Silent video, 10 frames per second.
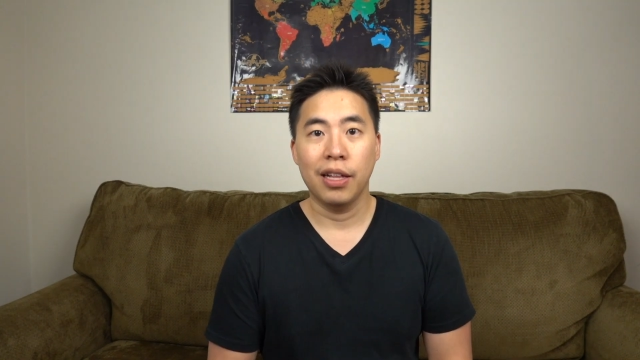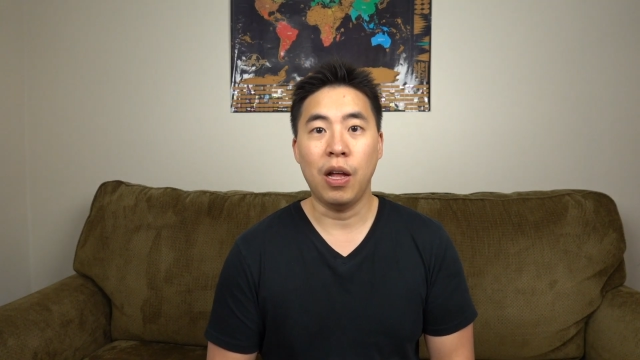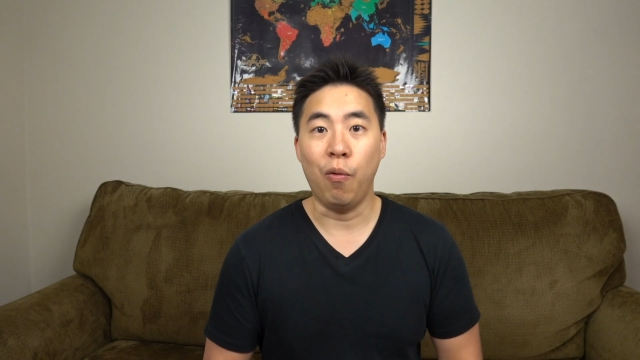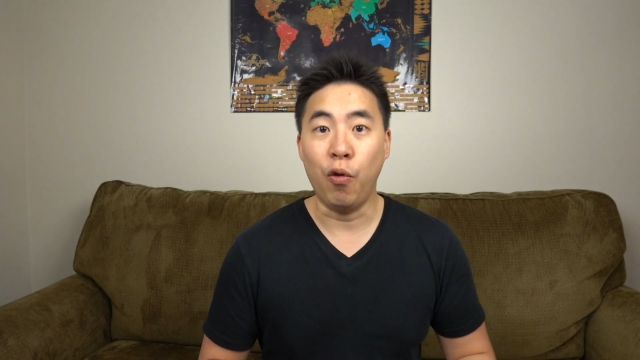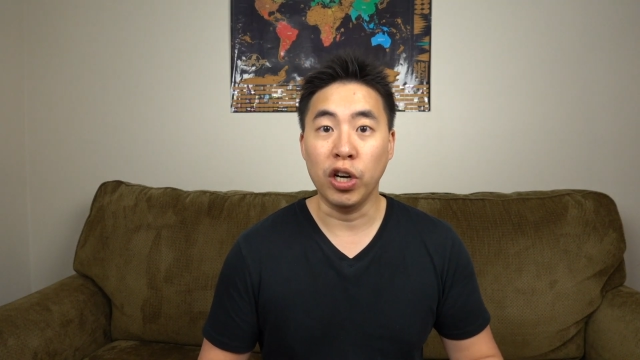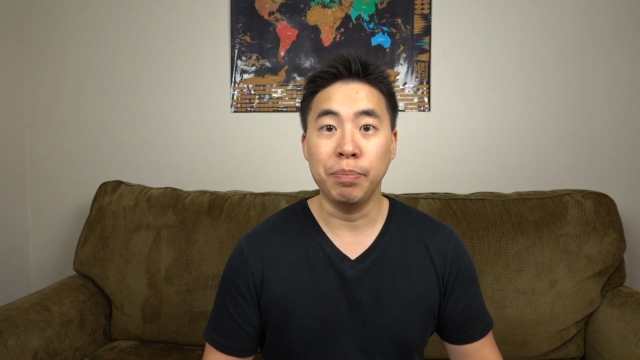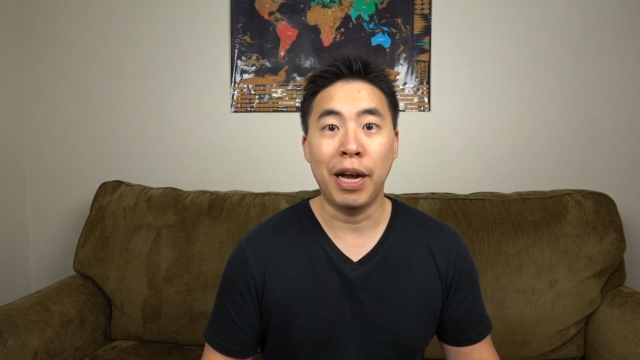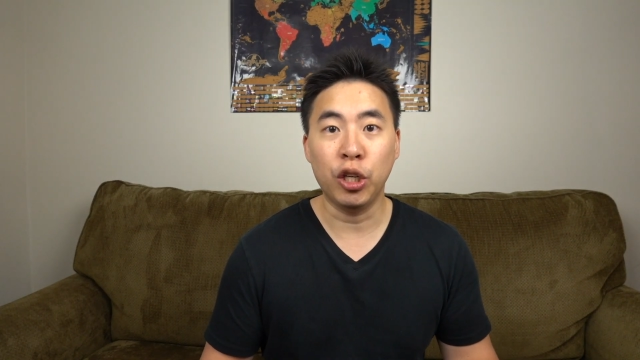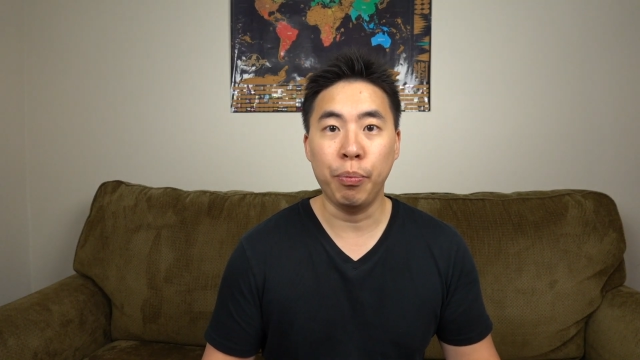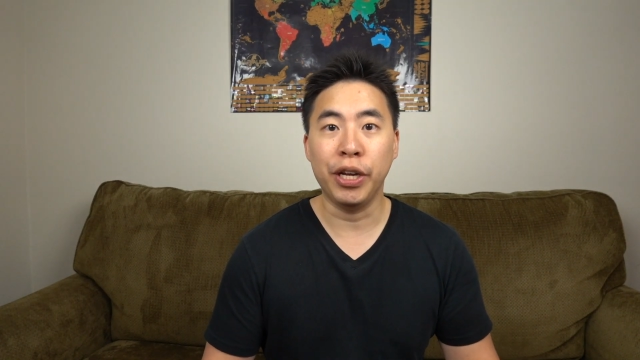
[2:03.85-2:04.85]
Now, of course,
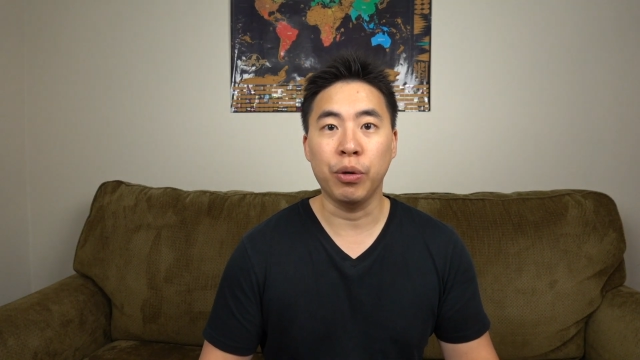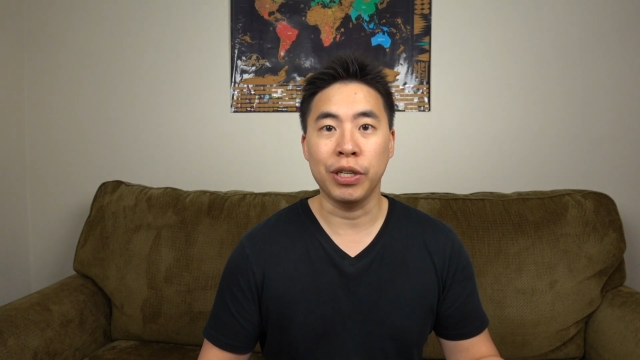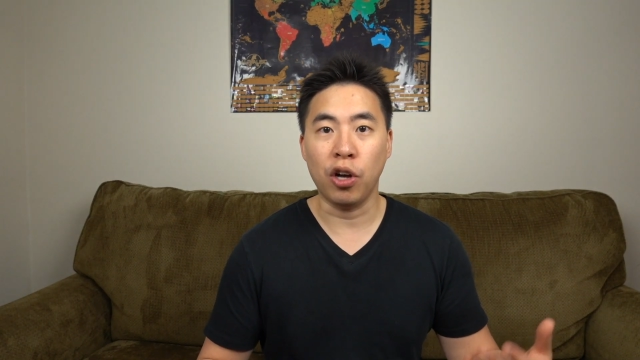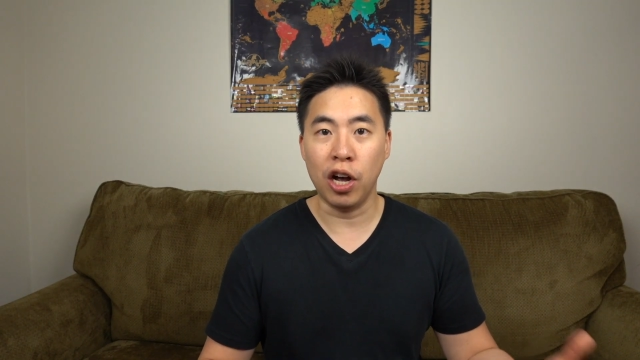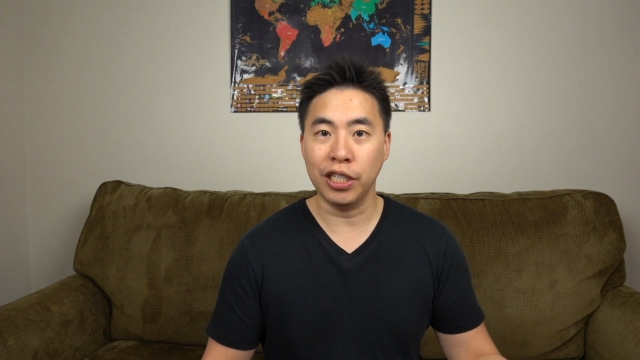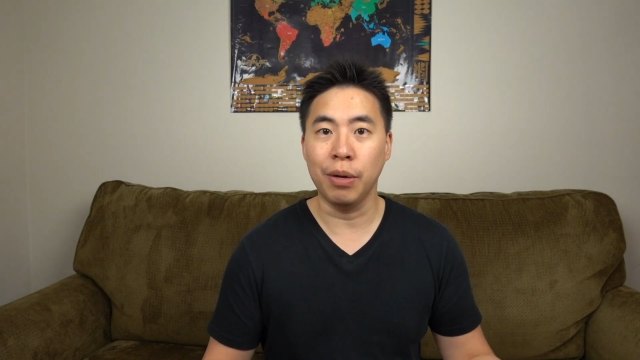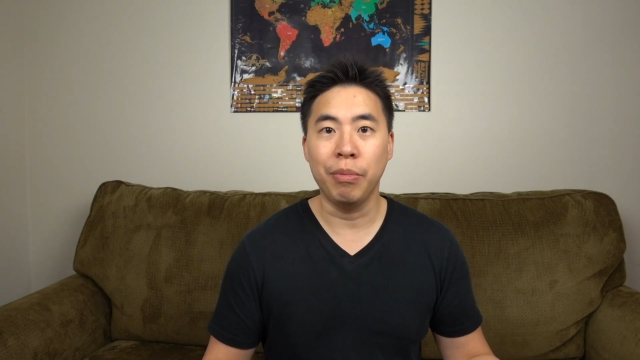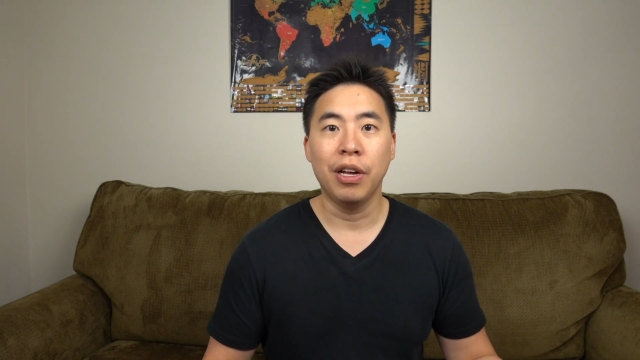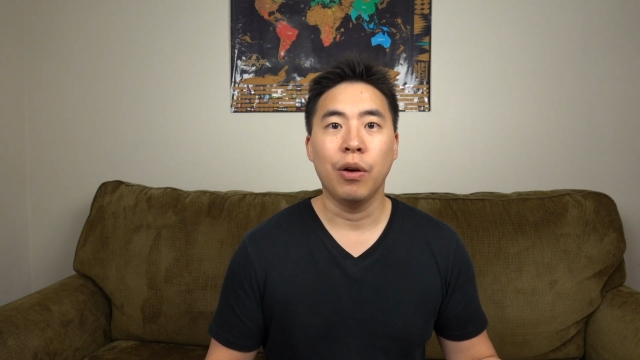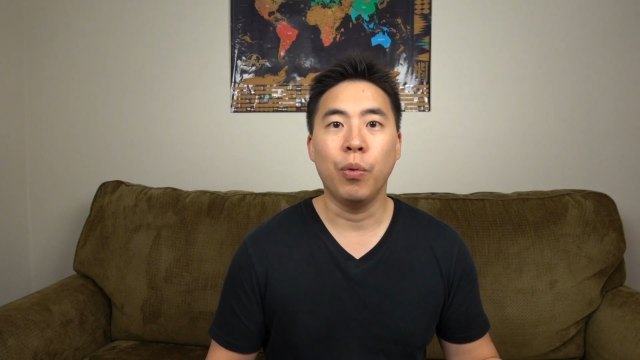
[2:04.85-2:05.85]
Machu Picchu was
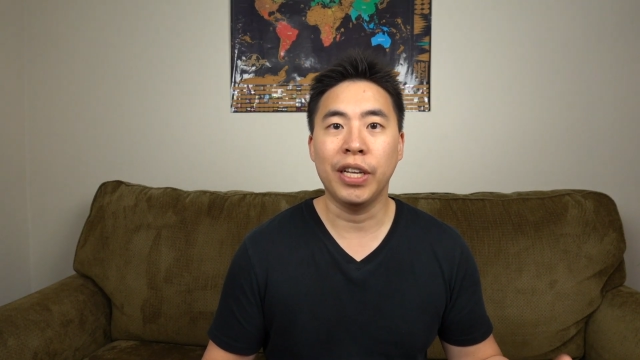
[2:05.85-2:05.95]
awesome.